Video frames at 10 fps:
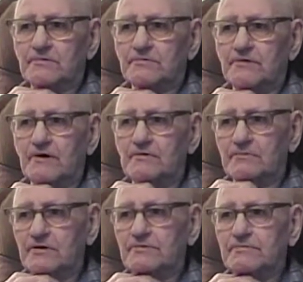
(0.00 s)
Terralda,
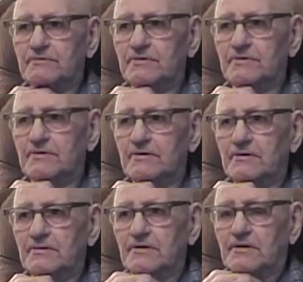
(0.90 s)
West Virginia.
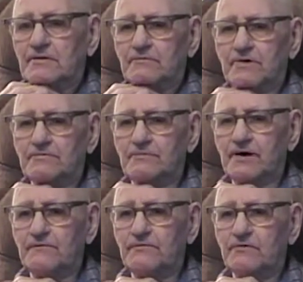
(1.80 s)
We was
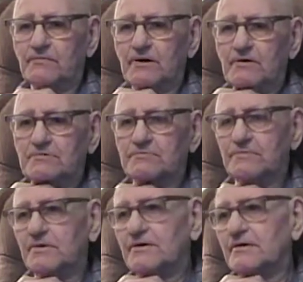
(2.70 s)
about 4 miles
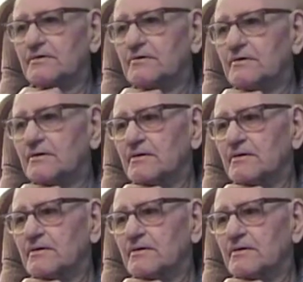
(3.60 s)
from there, and